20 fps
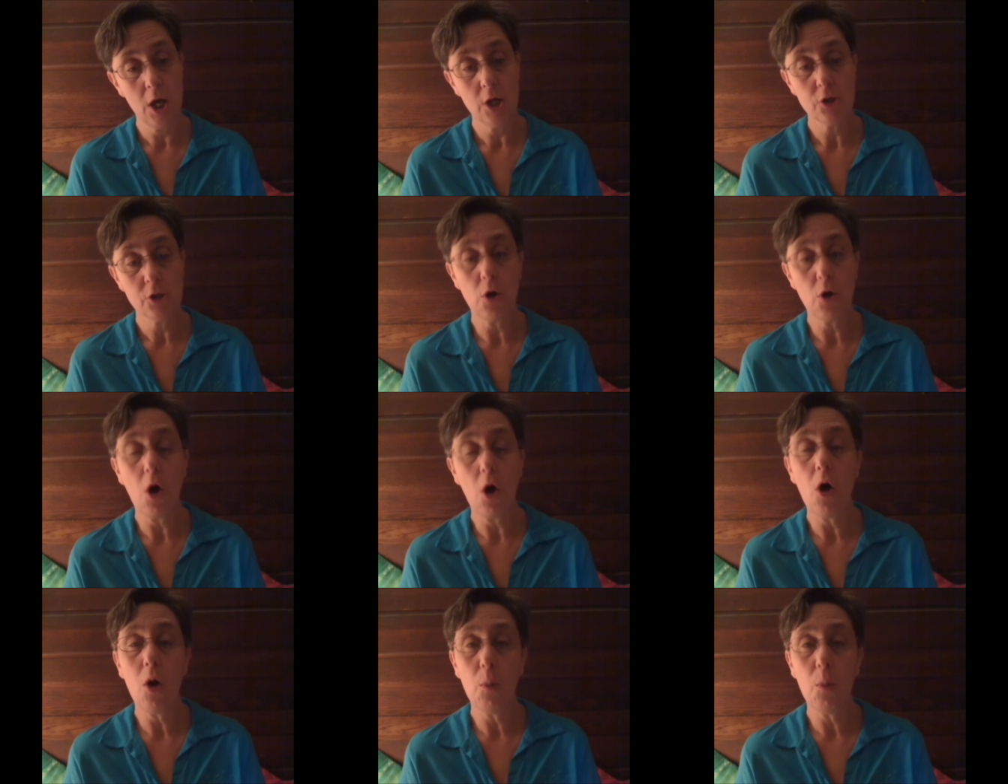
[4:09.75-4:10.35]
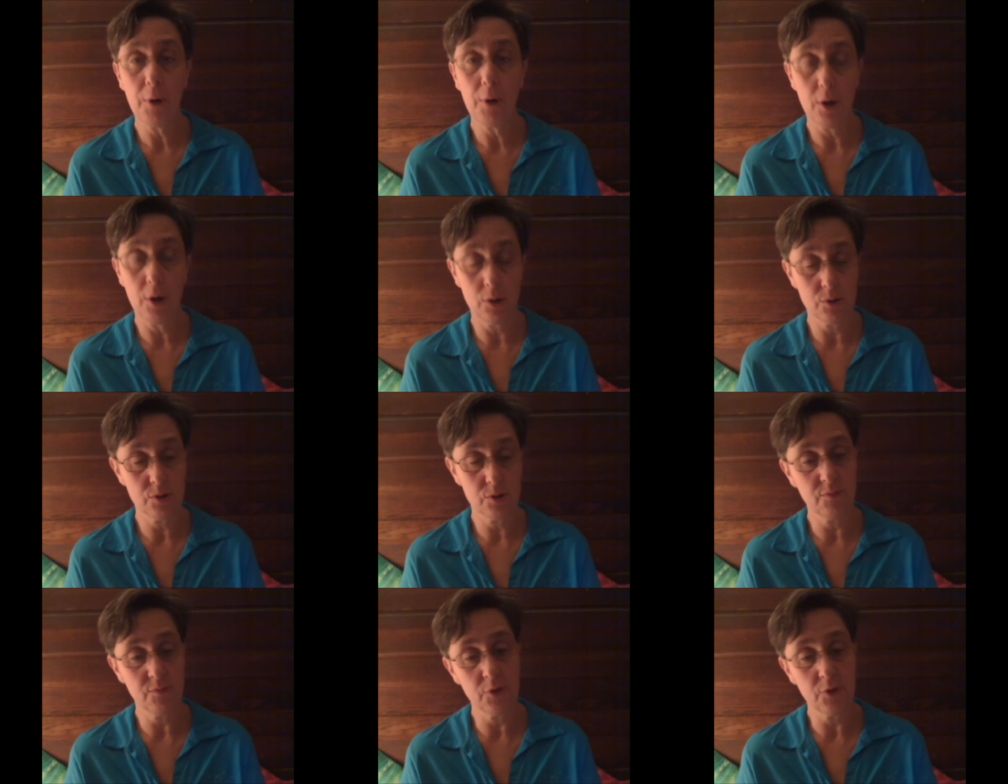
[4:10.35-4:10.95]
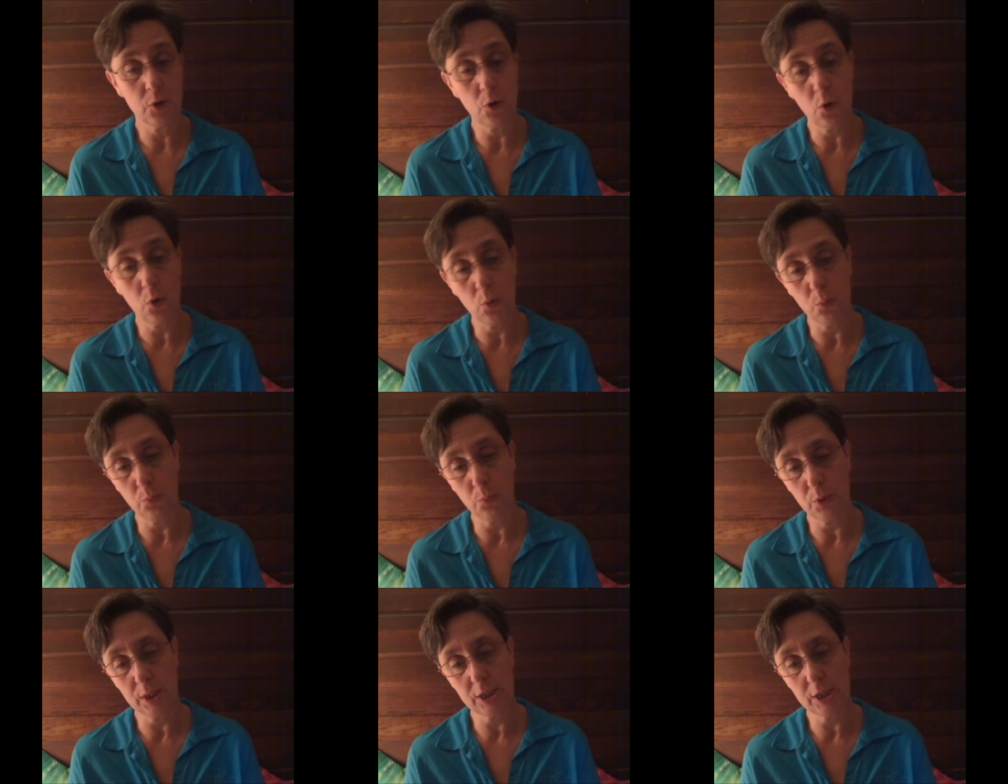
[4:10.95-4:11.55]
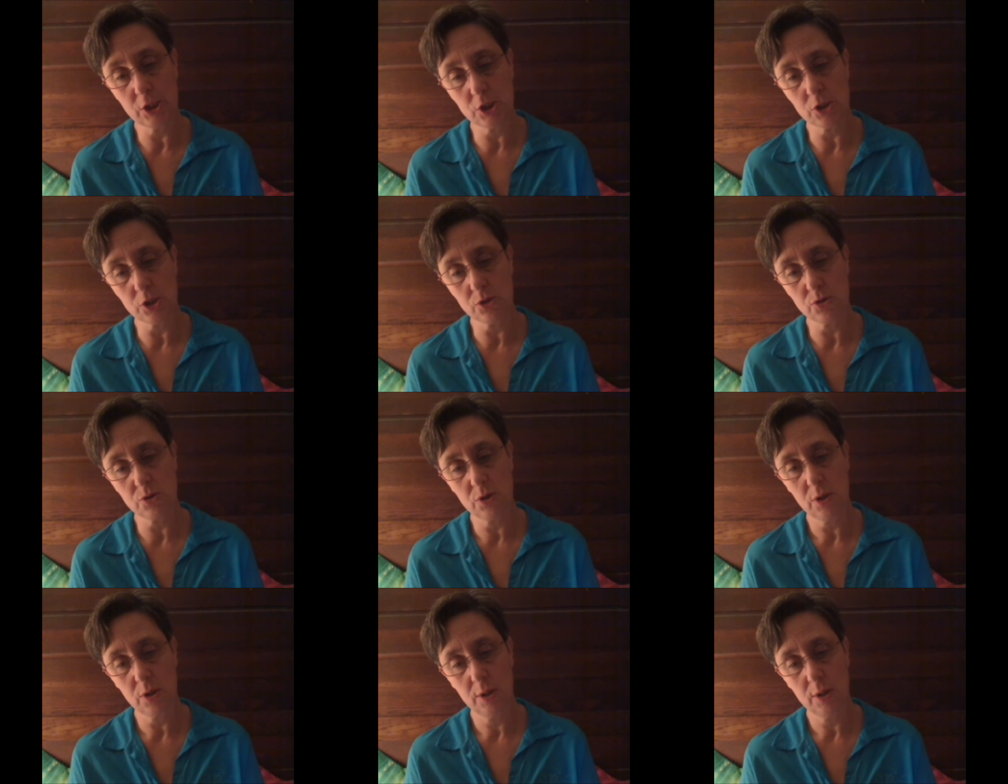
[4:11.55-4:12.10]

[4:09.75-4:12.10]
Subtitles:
to all parts of their home ranges.